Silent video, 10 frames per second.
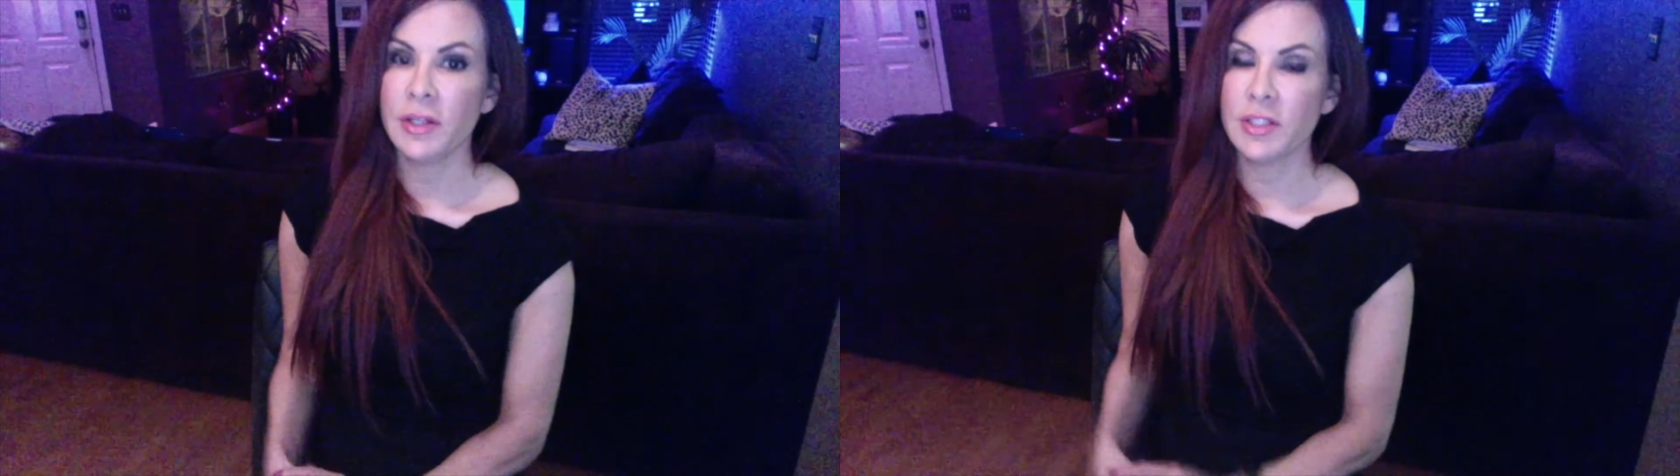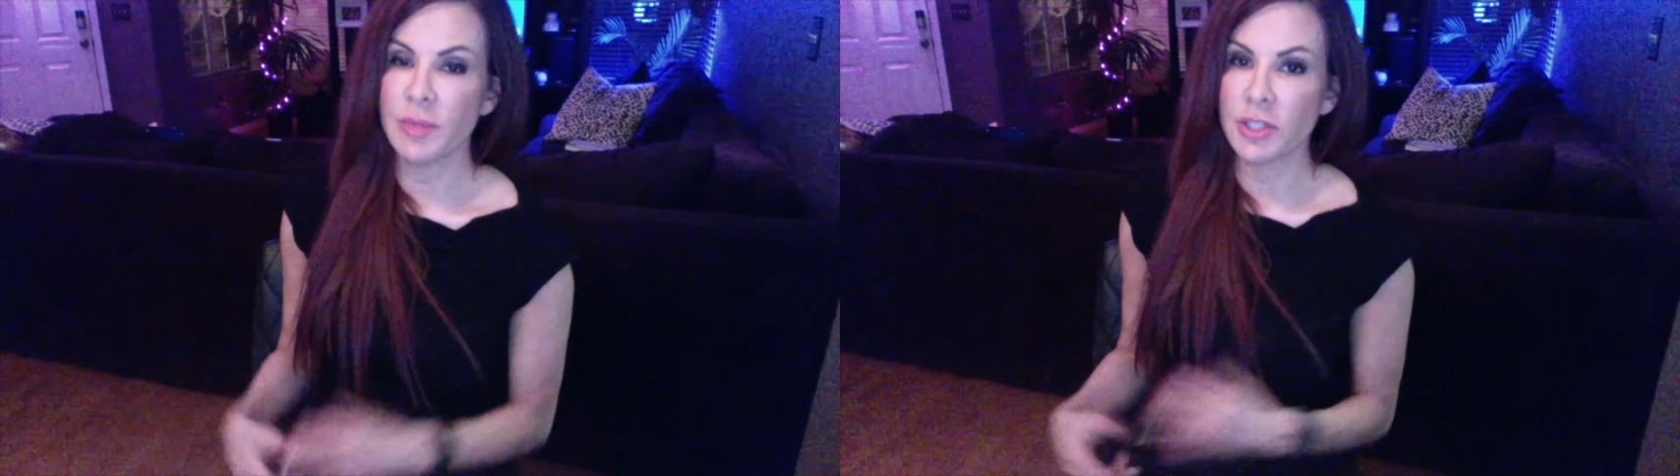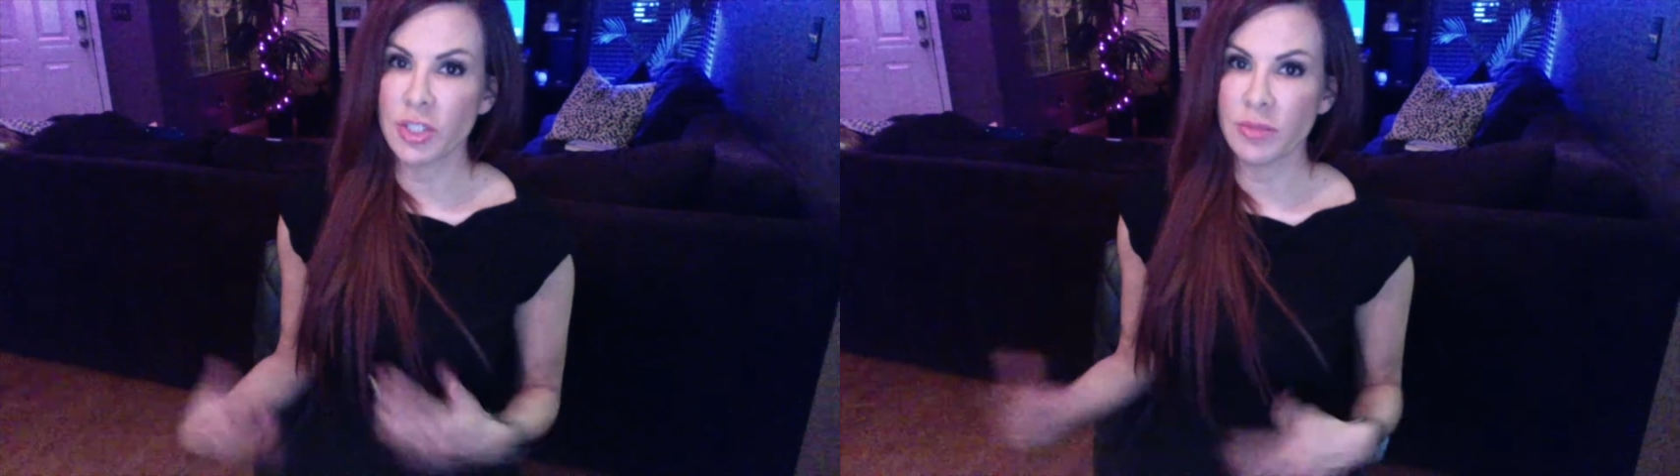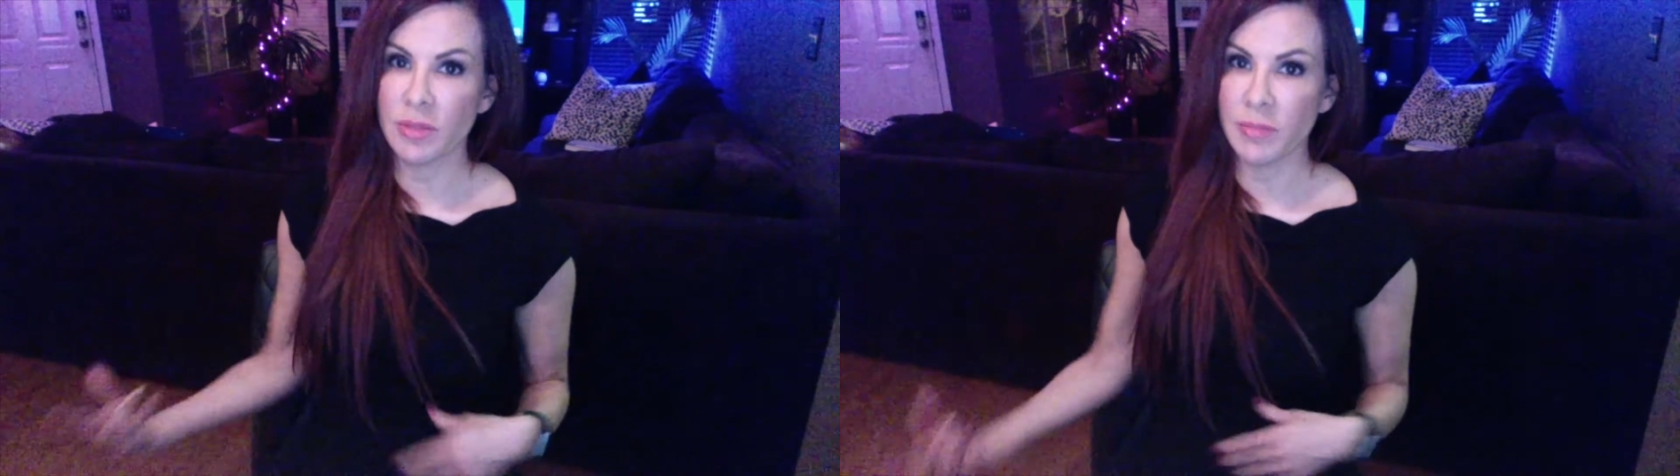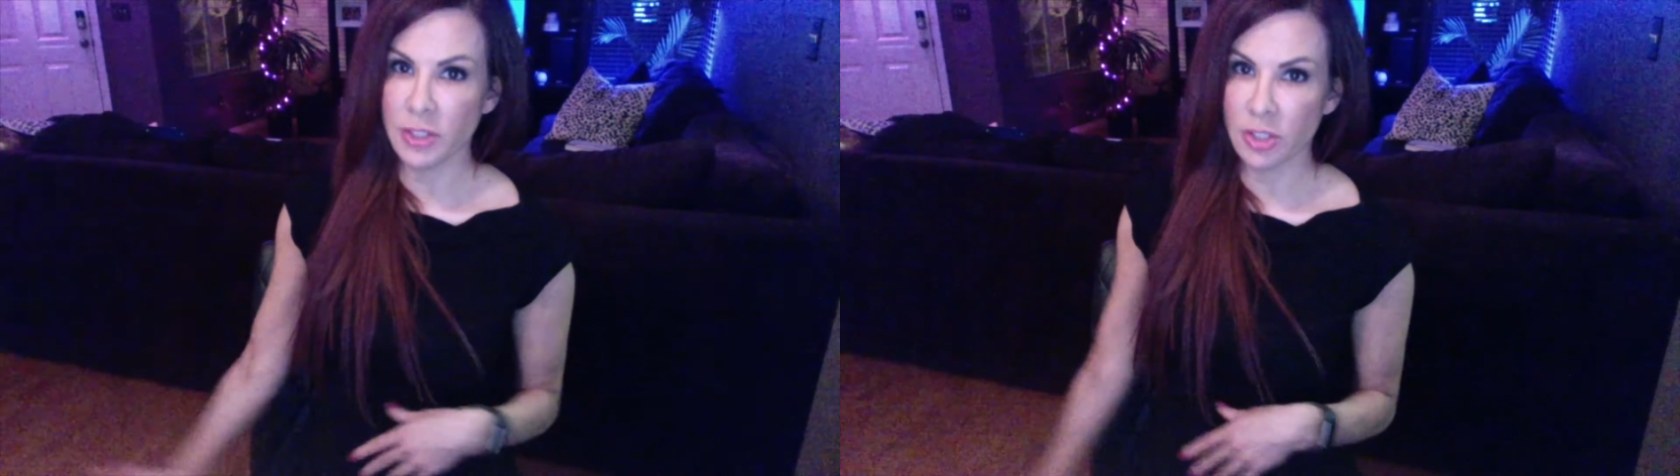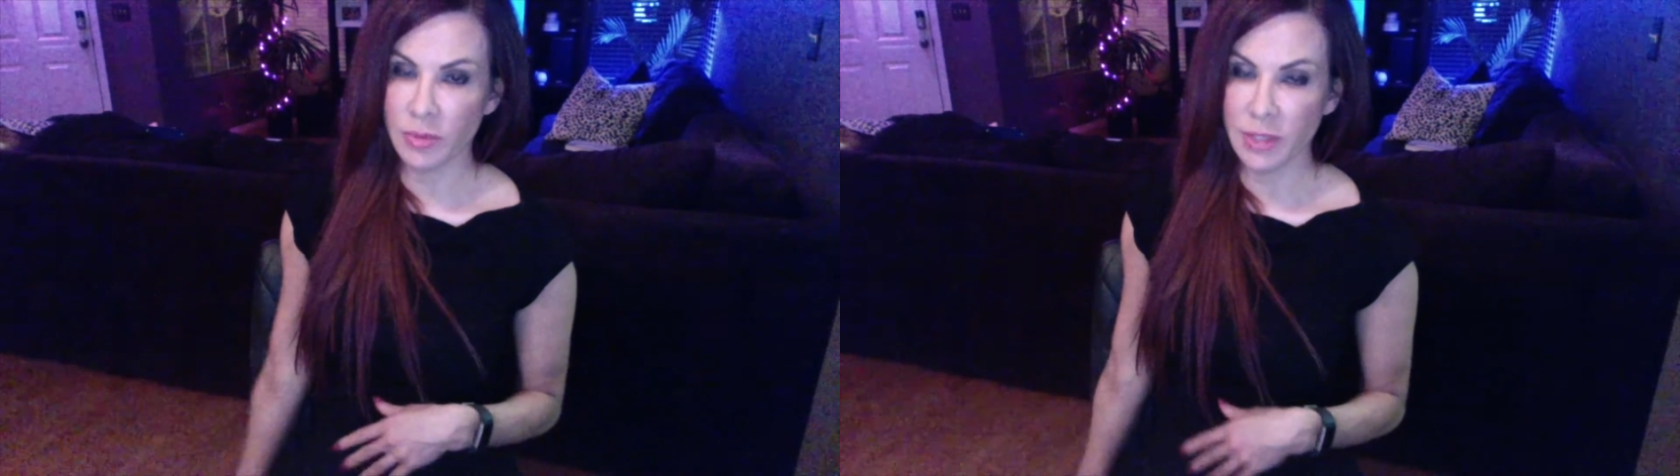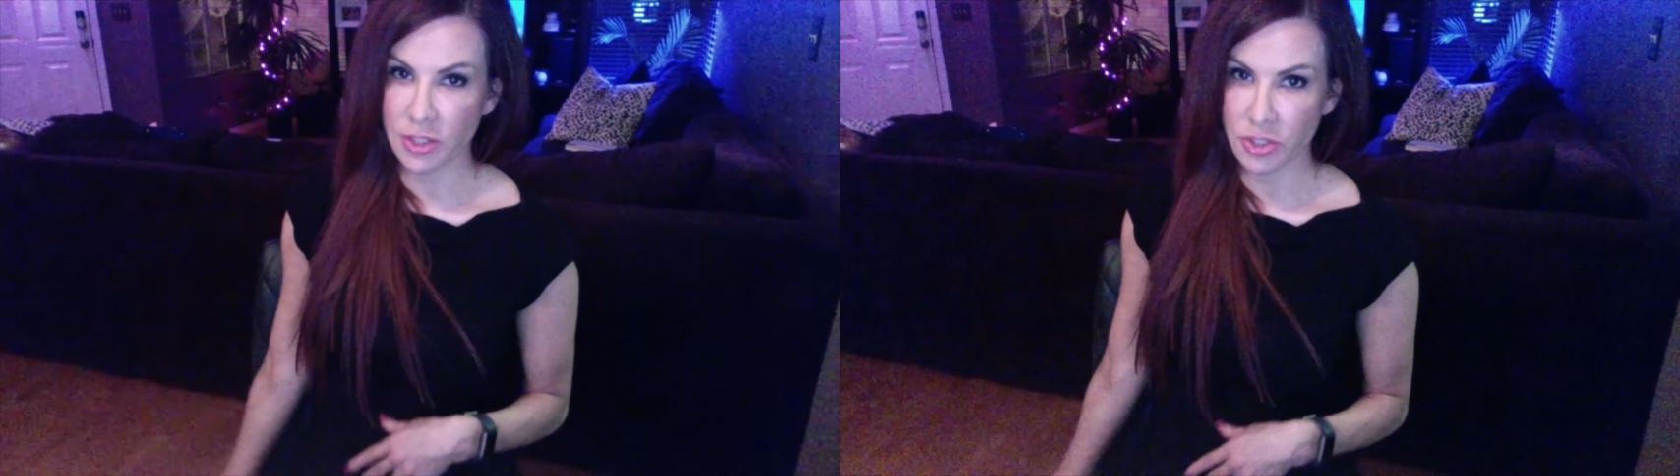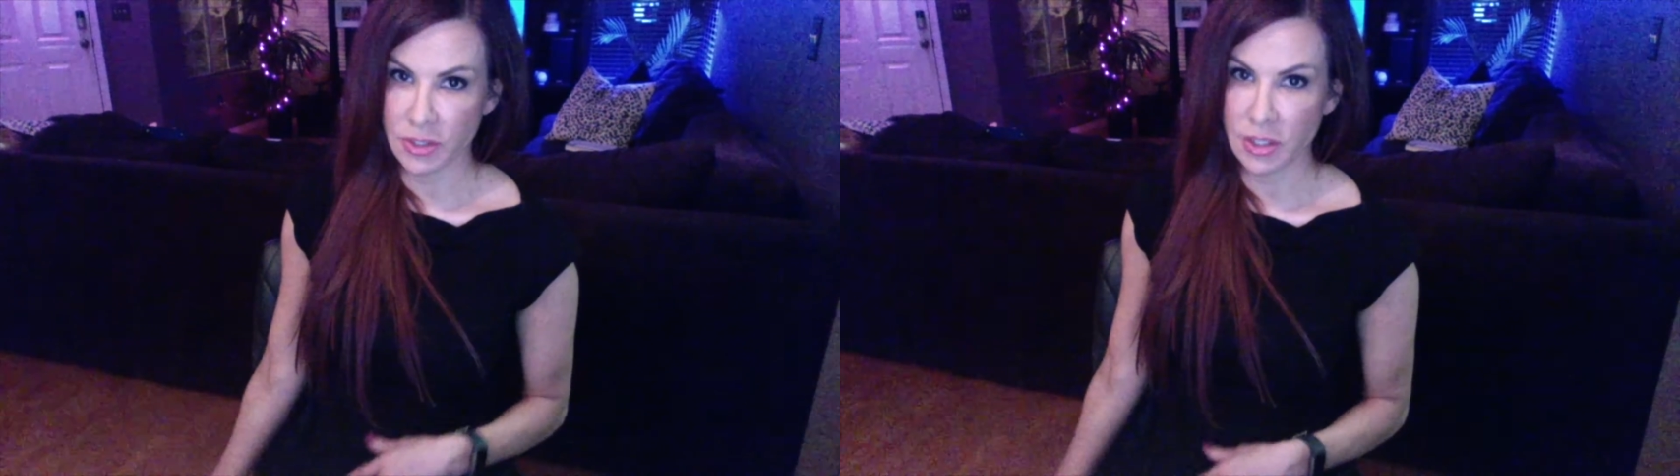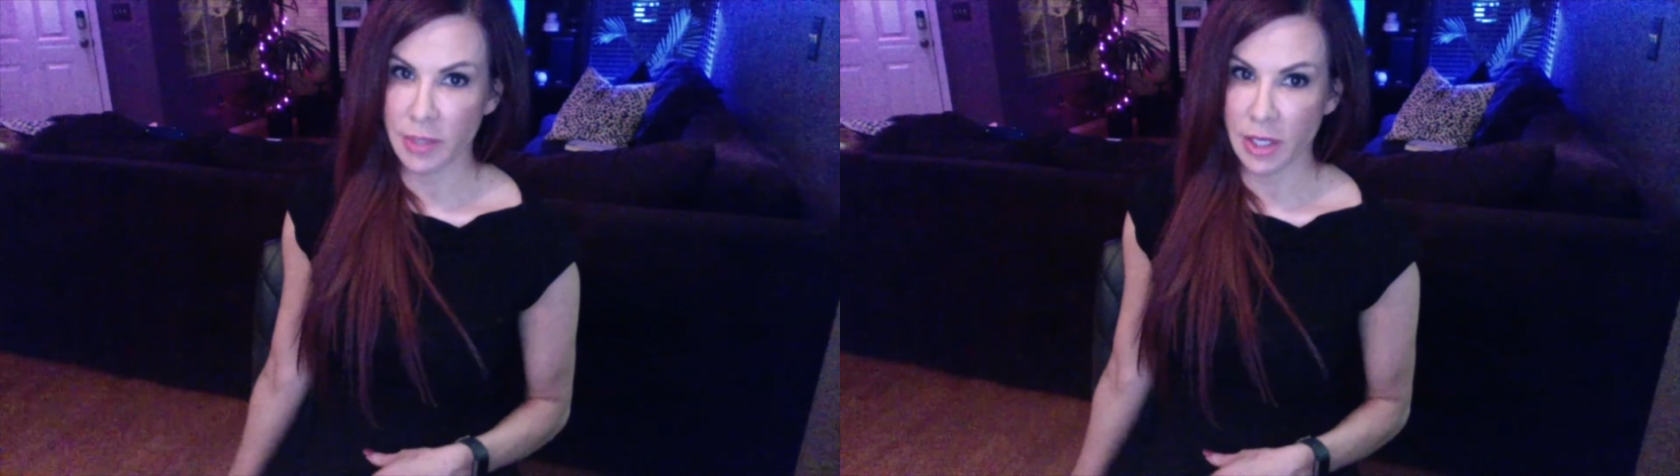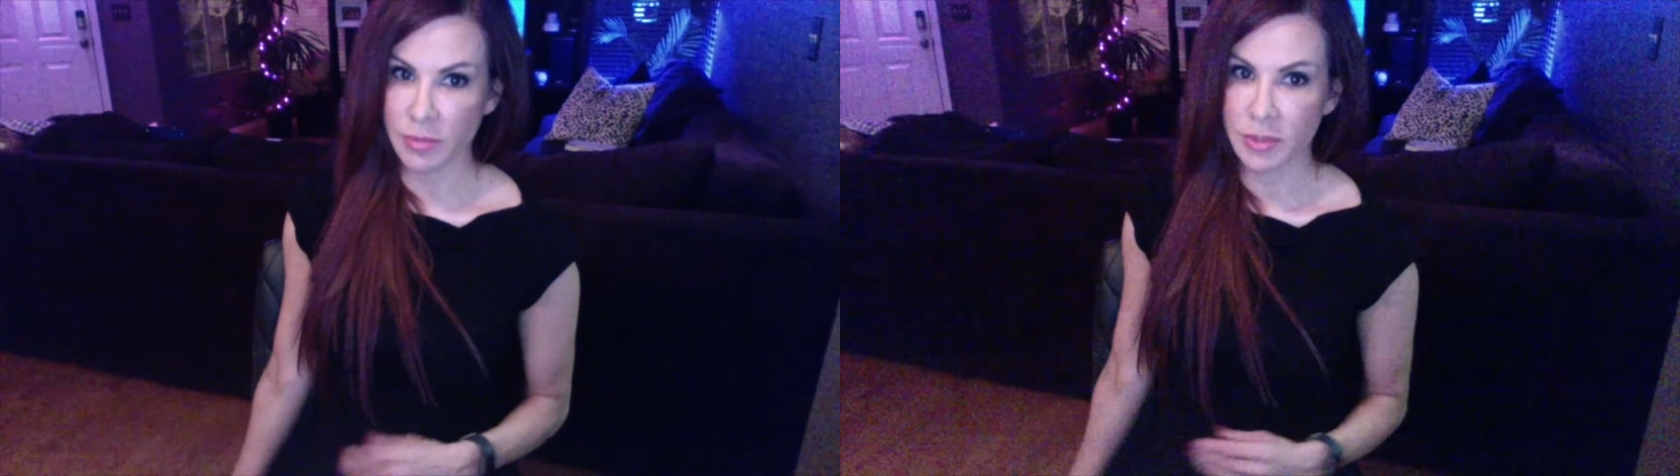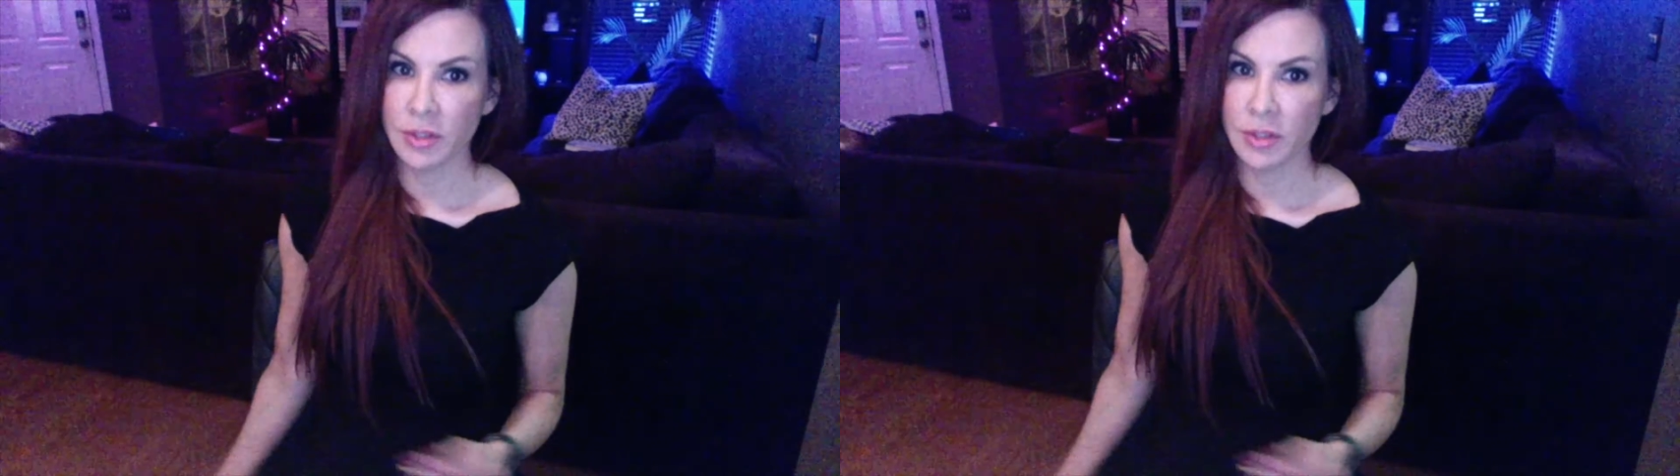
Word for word: especially with the midterm elections coming up.